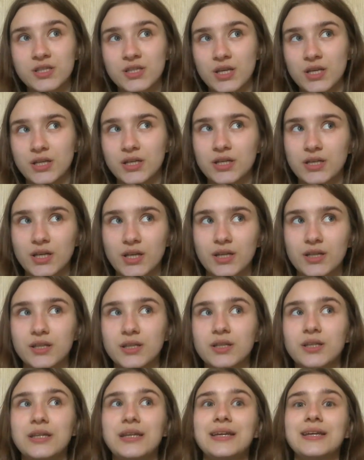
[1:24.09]
study
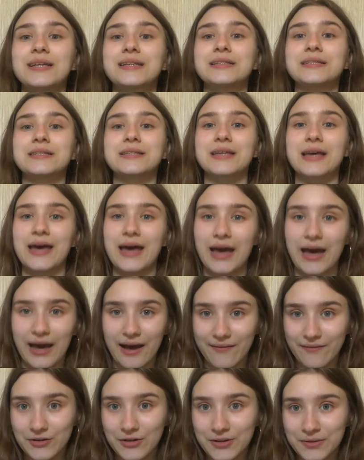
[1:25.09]
techniques
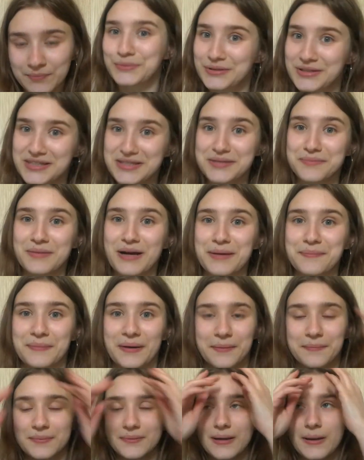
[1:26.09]
ever. What is a mind
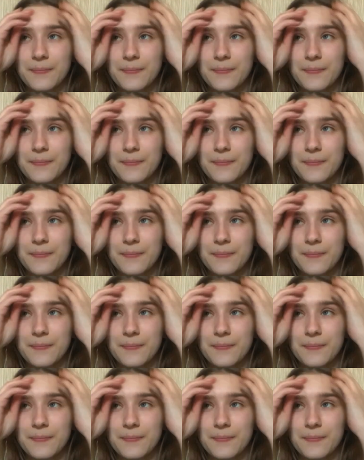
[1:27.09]
map?